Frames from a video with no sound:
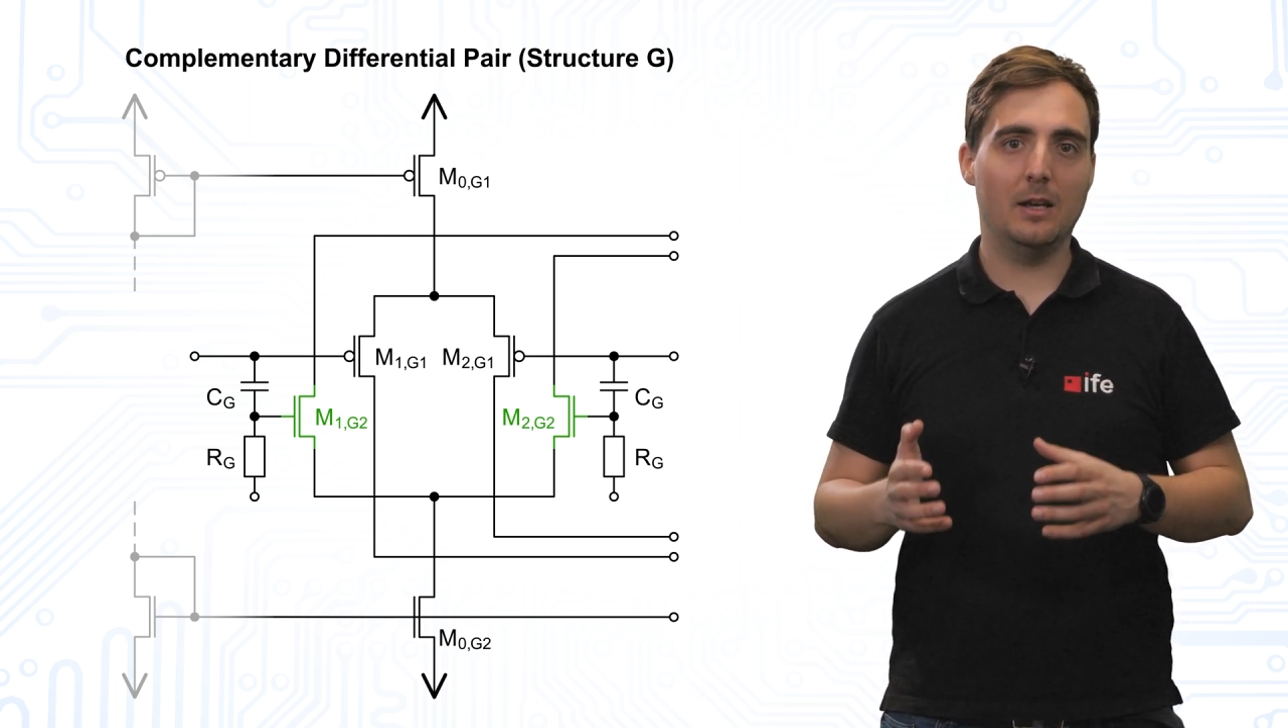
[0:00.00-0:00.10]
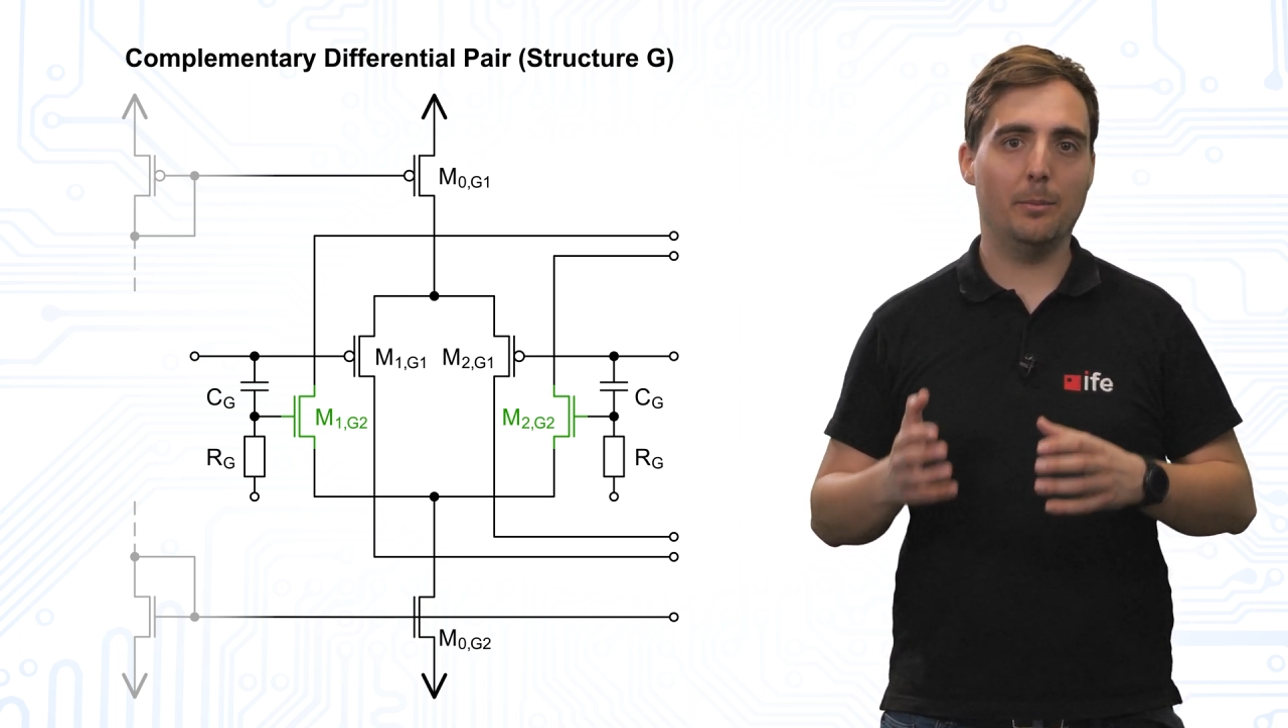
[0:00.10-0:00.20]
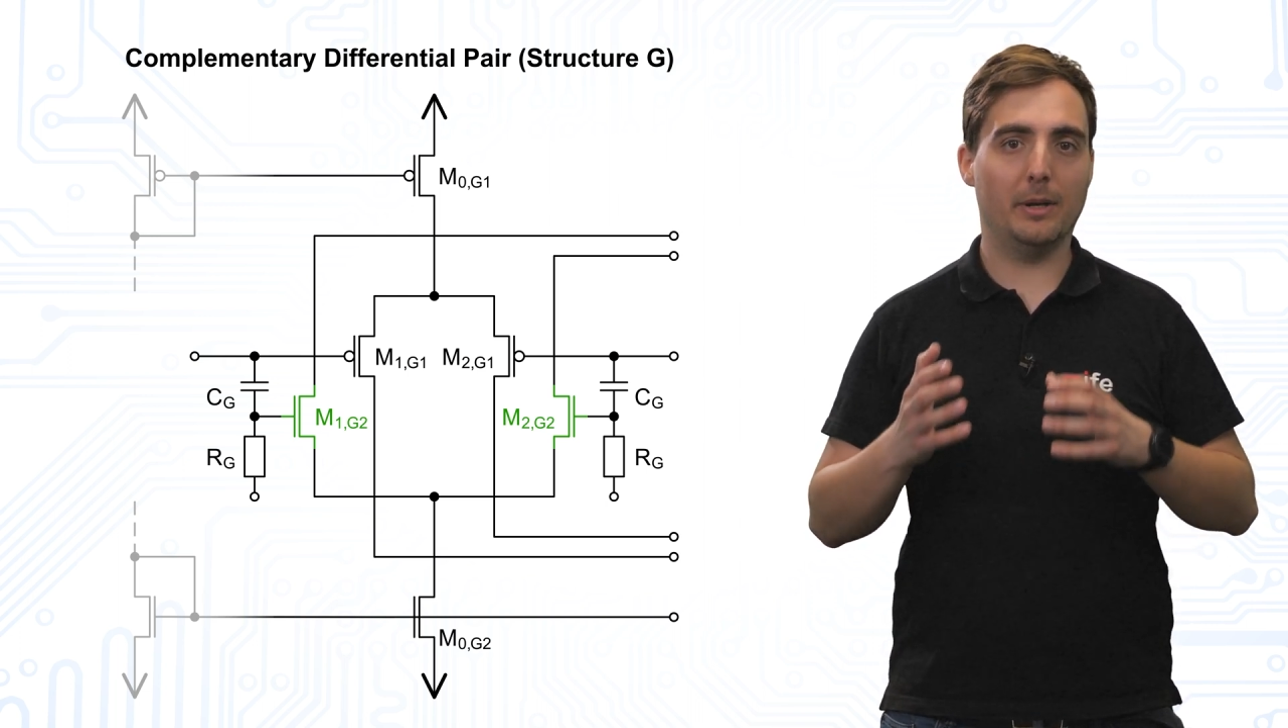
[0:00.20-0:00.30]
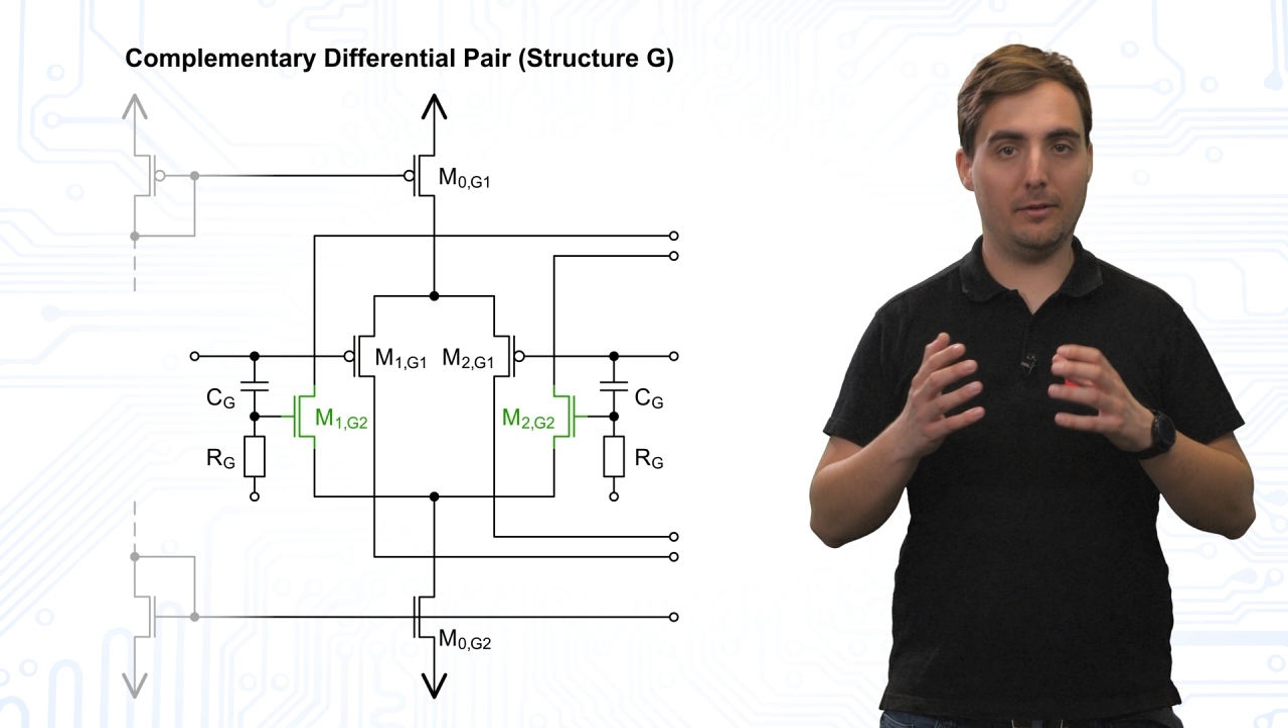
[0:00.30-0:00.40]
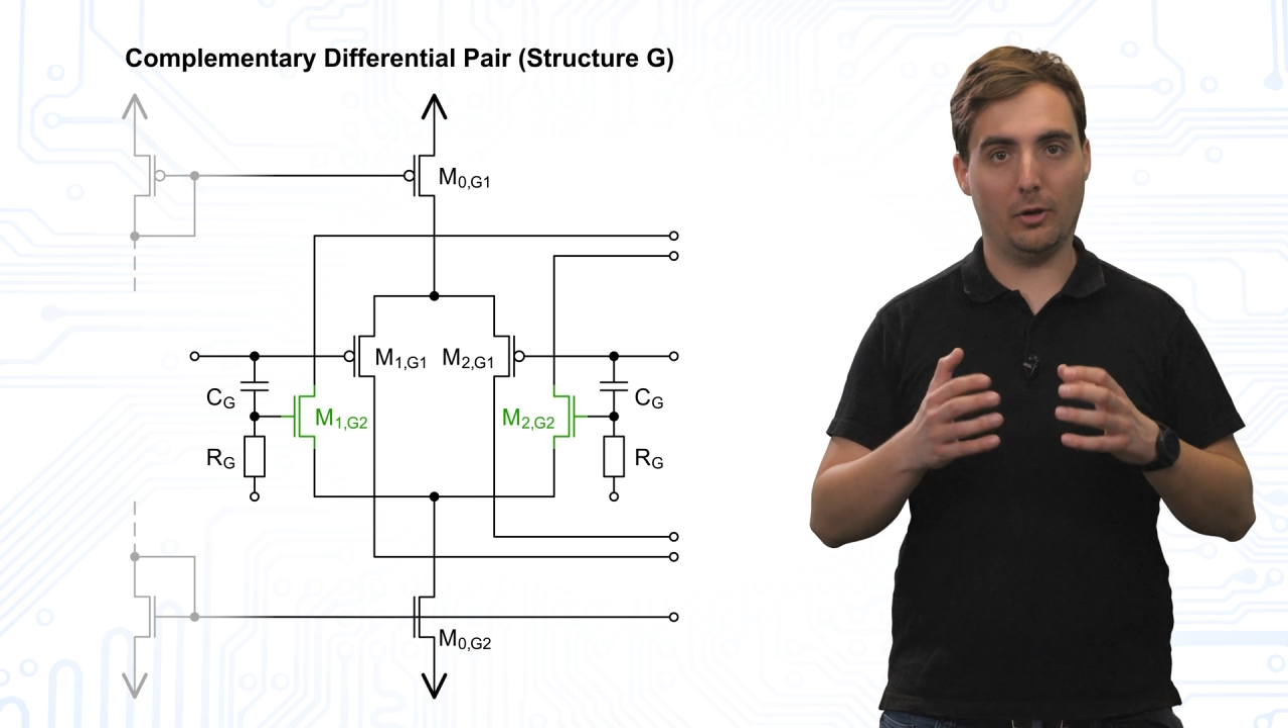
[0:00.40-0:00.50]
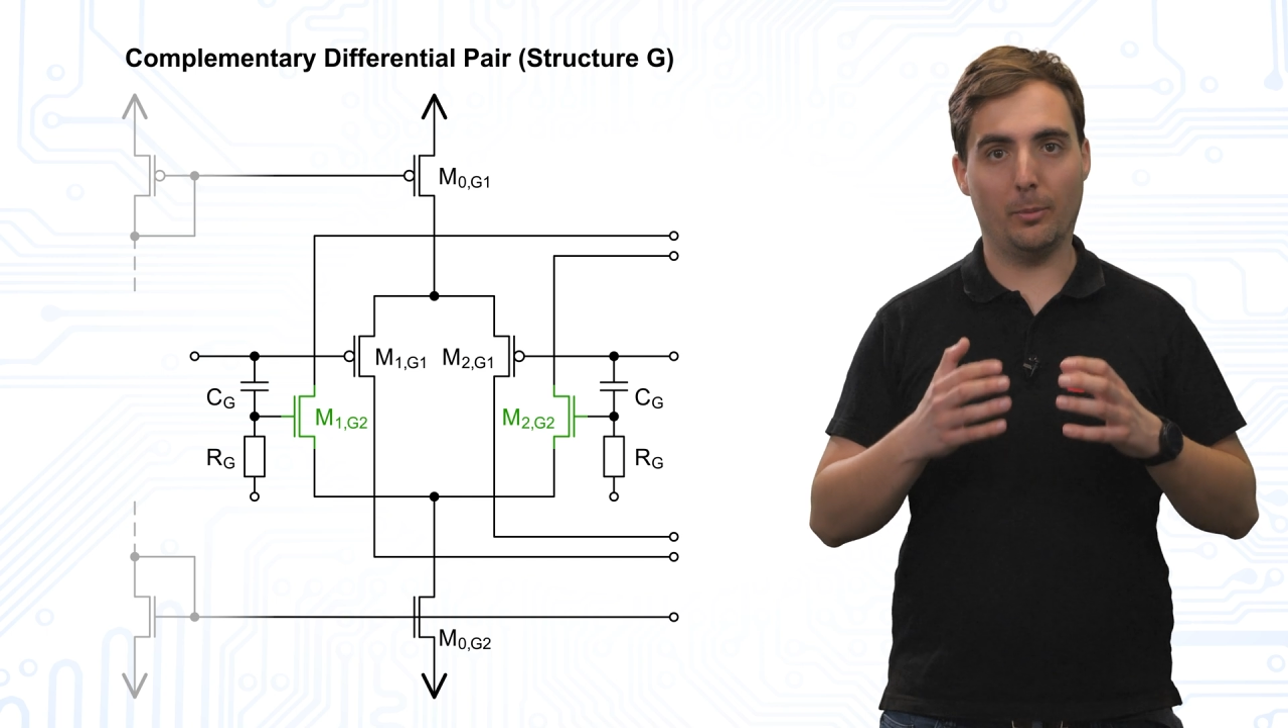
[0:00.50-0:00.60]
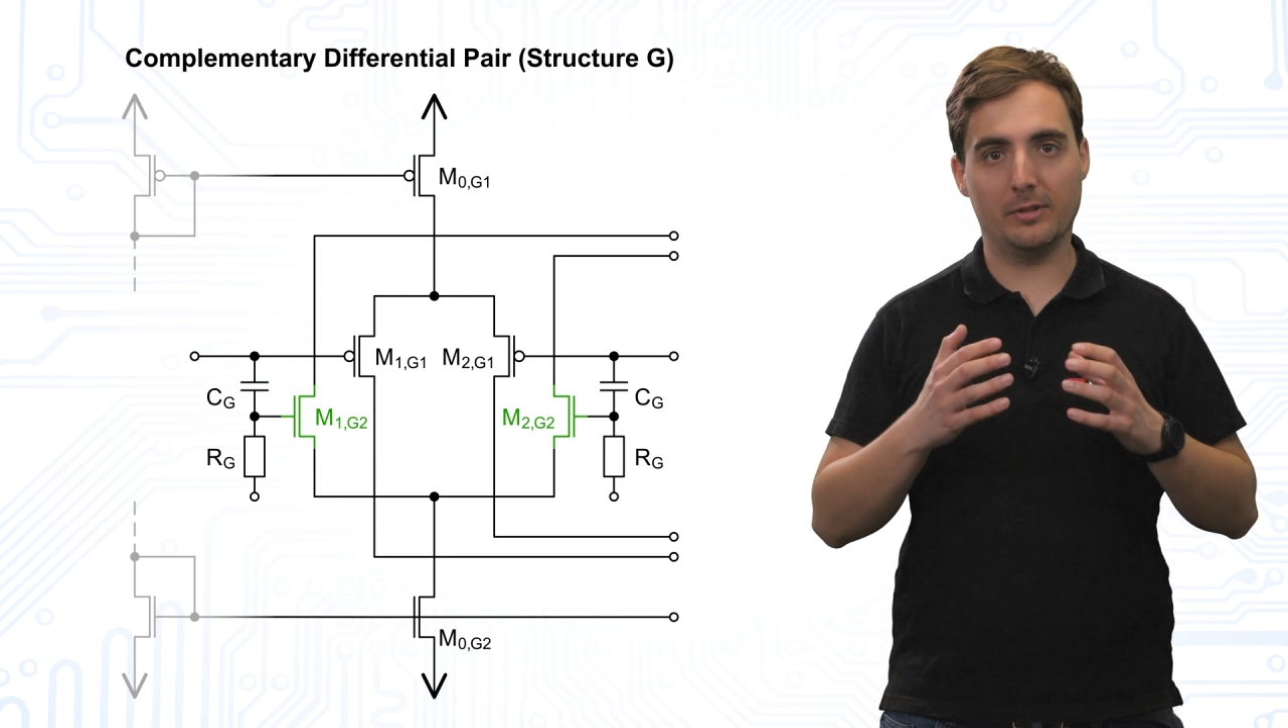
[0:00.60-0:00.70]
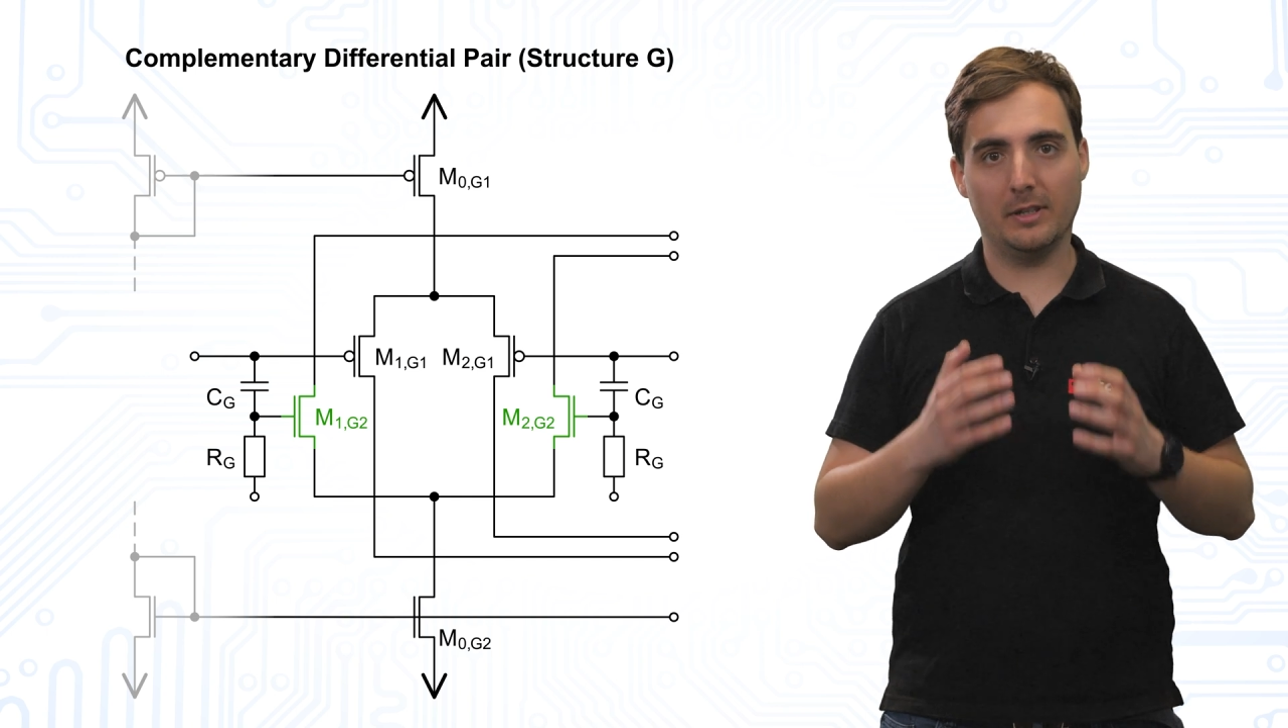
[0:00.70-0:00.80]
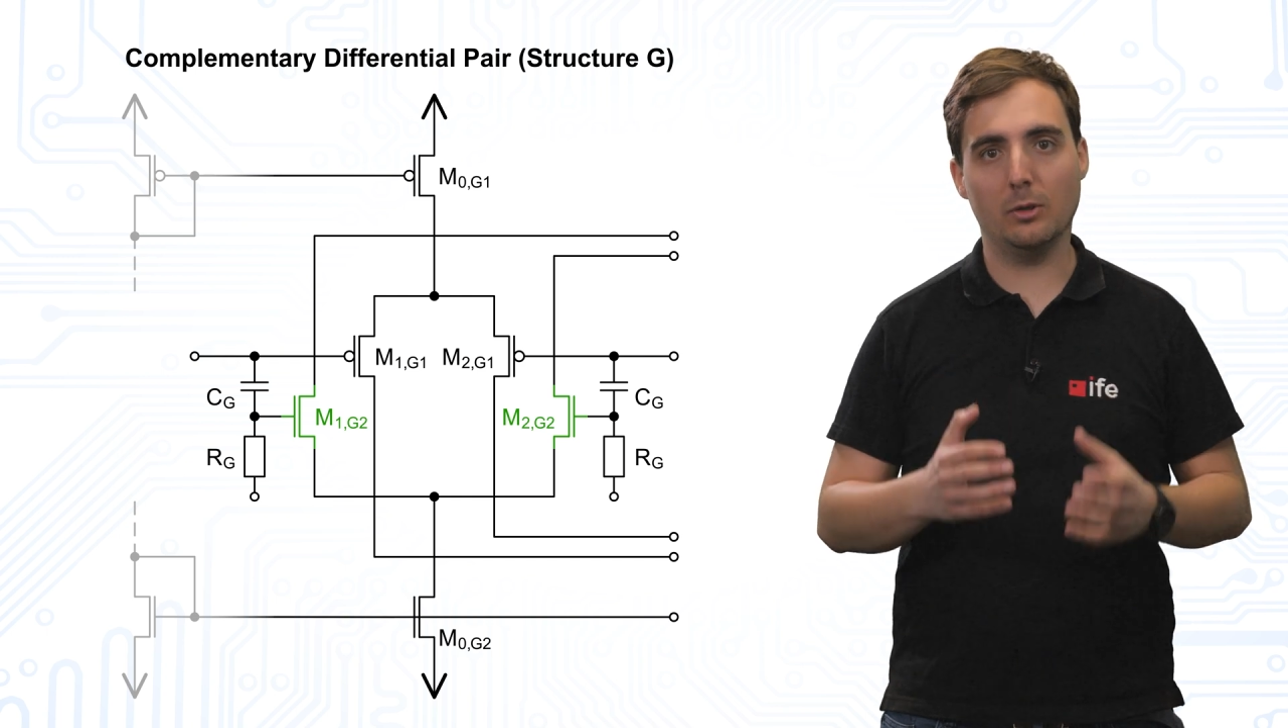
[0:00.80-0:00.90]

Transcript: but of opposite